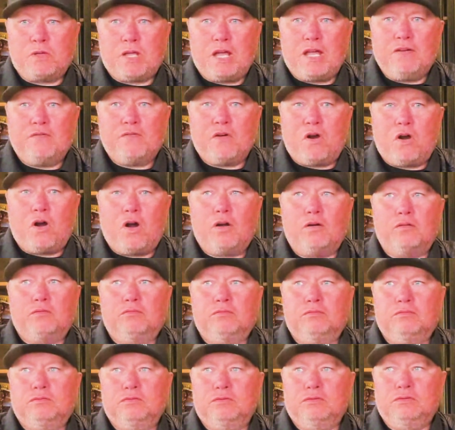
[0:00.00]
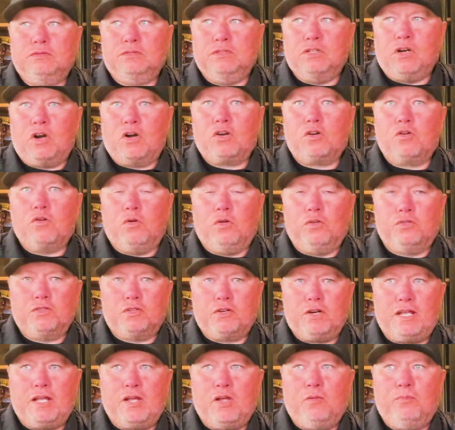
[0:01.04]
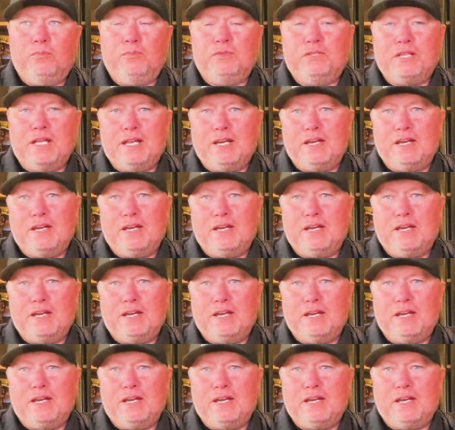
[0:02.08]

kind of our our goals are to help